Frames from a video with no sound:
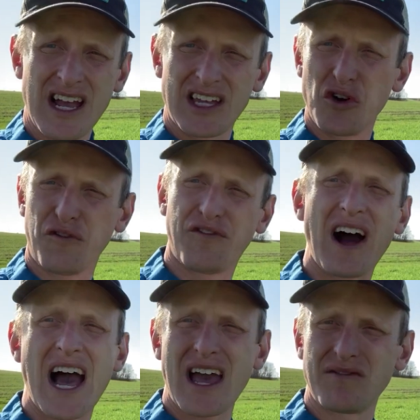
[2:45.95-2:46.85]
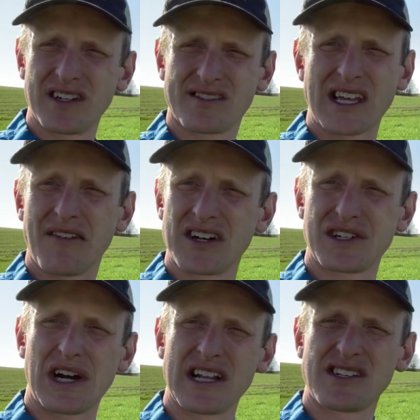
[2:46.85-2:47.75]
5 to 7
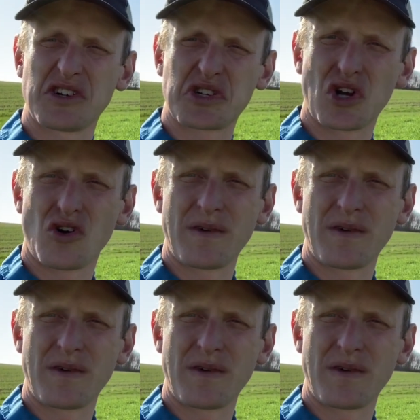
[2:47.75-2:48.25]
tons or so,